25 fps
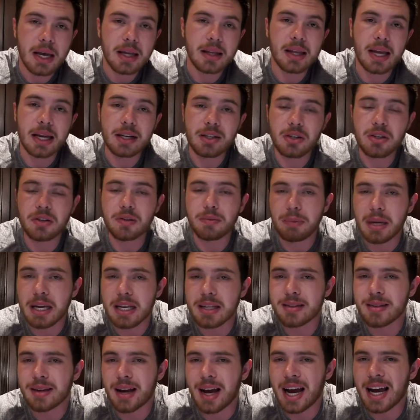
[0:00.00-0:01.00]
That just
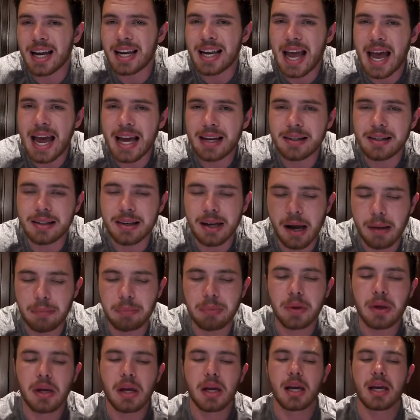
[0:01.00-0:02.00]
means I landed
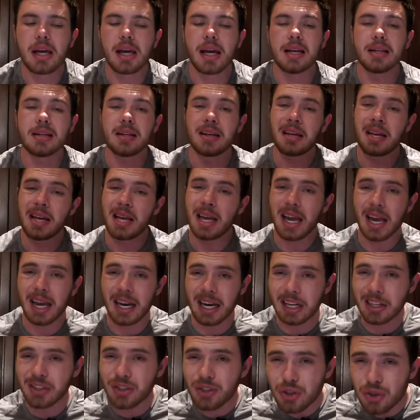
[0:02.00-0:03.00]
up in an
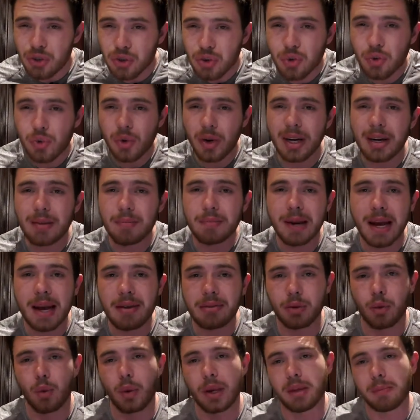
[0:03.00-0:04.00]
extreme
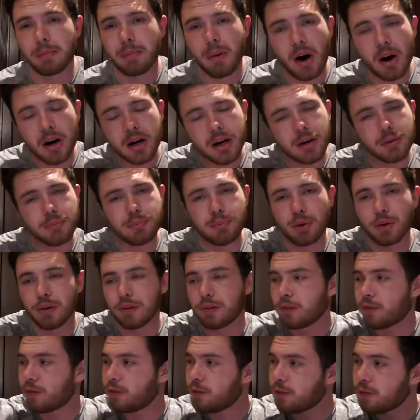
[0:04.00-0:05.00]
level where the market
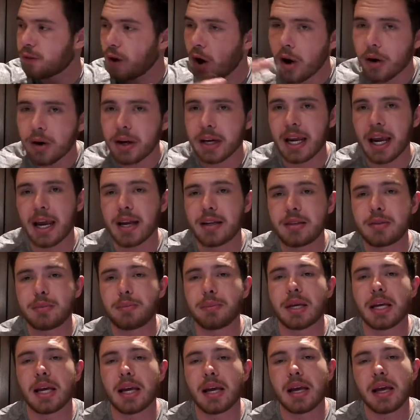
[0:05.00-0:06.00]
moved far against
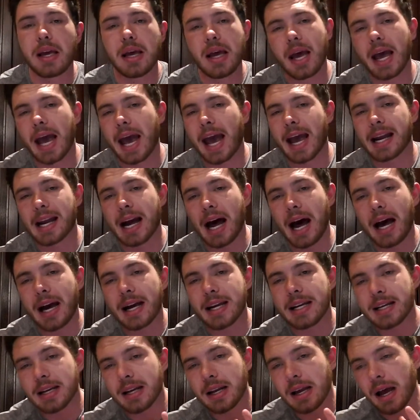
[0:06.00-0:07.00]
me and
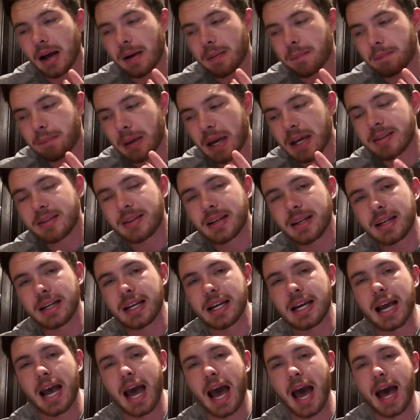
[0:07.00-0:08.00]
I
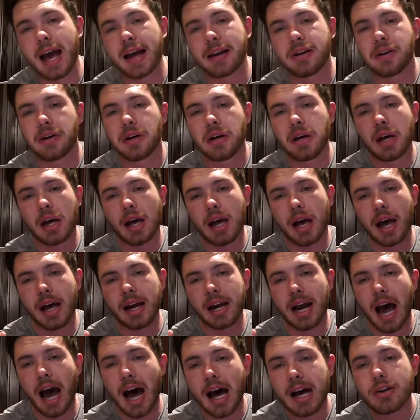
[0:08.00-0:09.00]
basically had
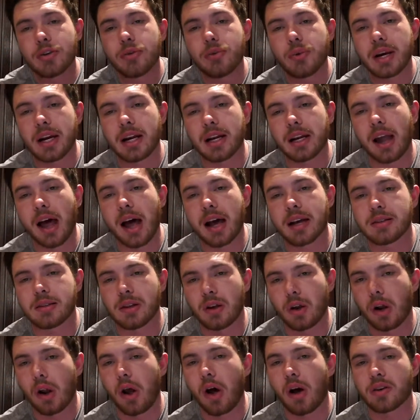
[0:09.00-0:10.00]
an unrealized
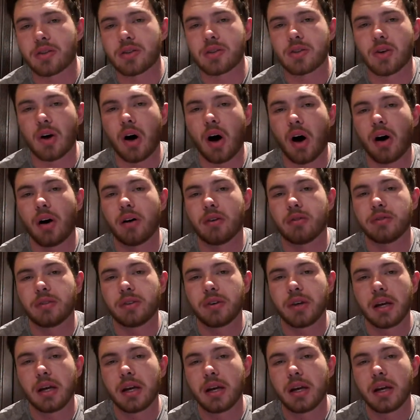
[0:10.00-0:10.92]
loss of